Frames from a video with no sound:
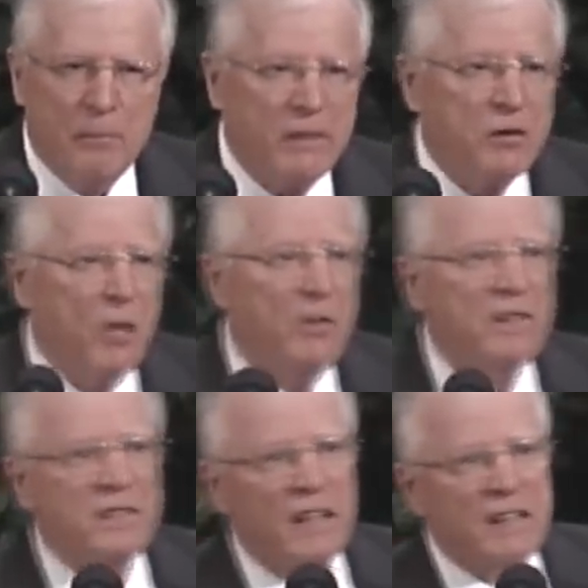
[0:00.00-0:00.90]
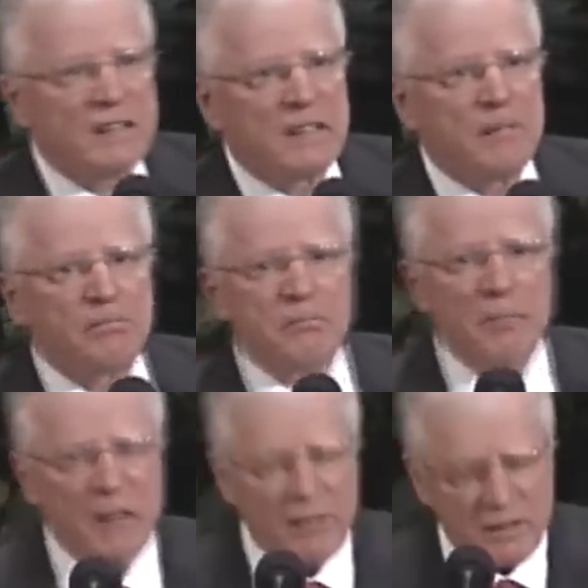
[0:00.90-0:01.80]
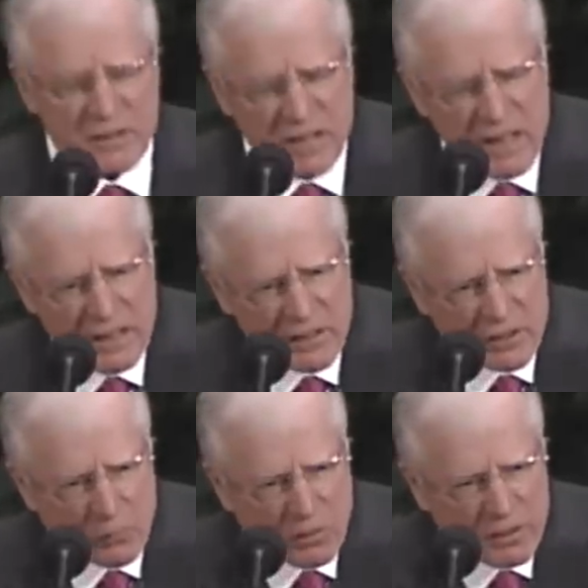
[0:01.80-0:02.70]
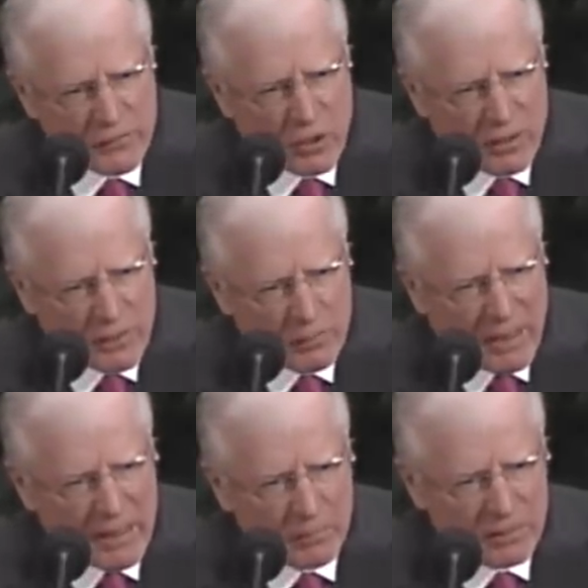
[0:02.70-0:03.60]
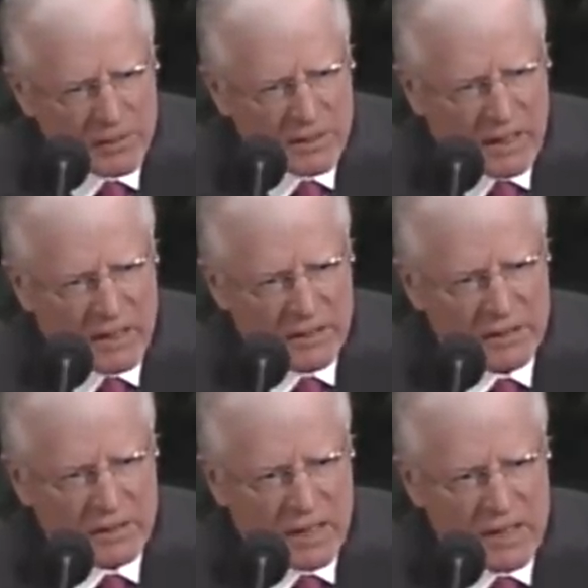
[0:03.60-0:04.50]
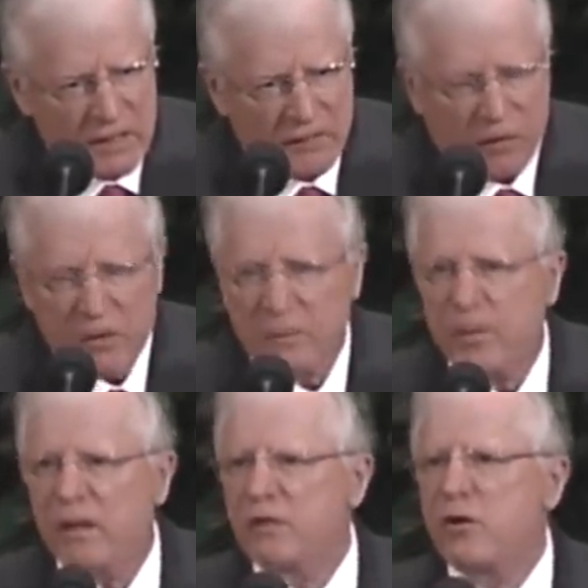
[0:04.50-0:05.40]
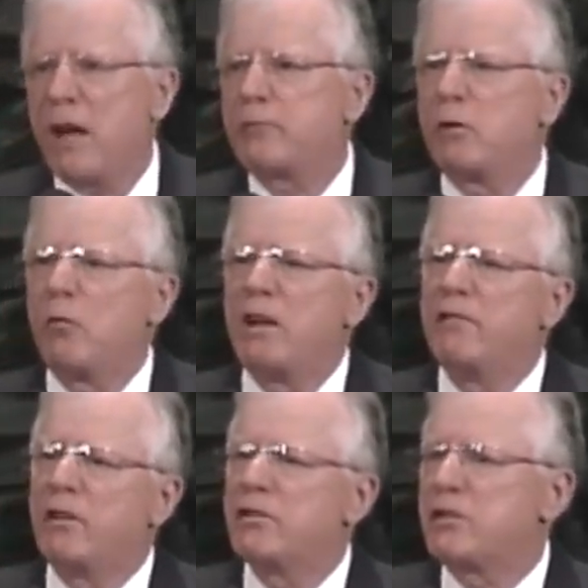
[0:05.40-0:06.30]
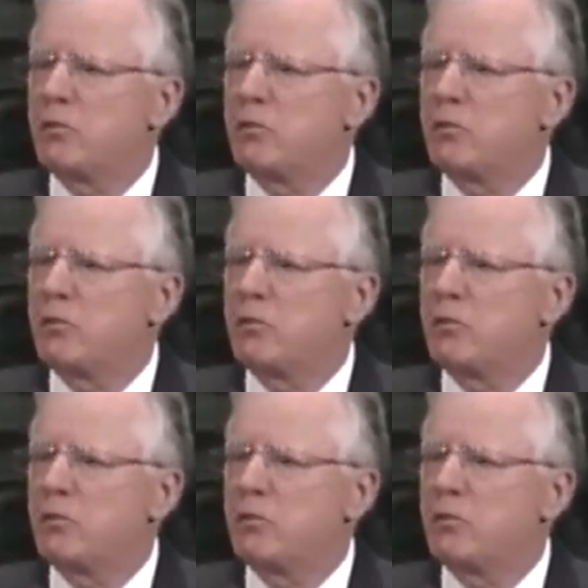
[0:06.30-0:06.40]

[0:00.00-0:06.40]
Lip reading: But notice that the seed is the word of God. The Bible says in 1 Peter chapter 1, verse